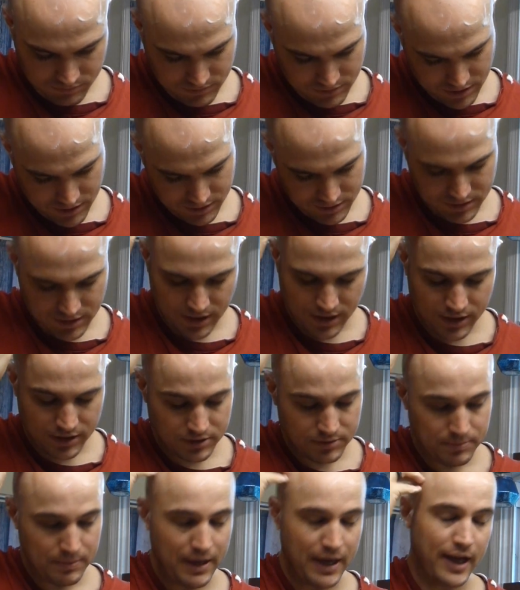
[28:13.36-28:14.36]
not saying
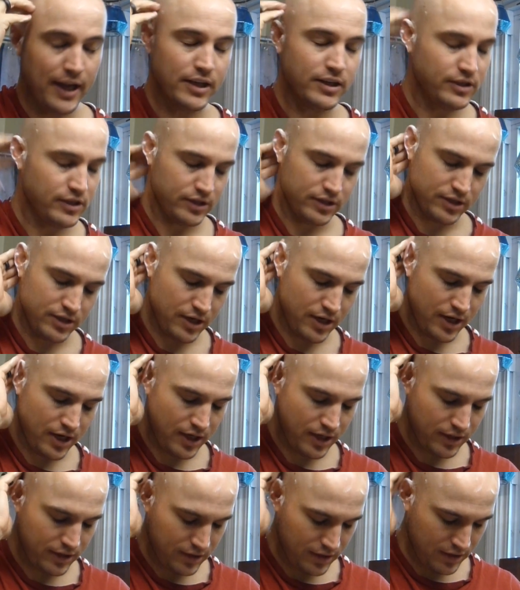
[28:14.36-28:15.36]
it's bad, just
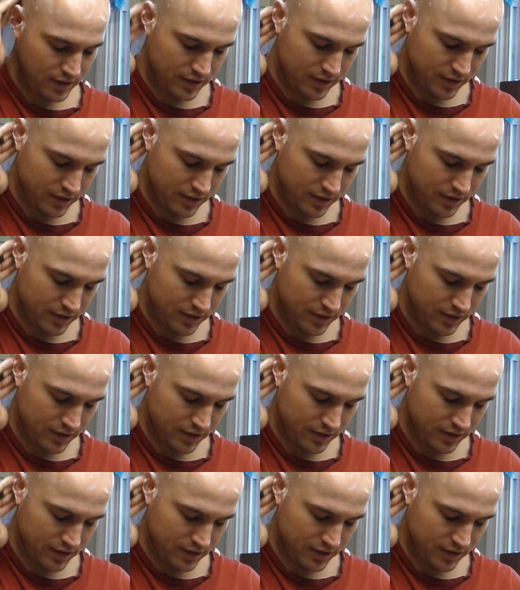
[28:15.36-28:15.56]
not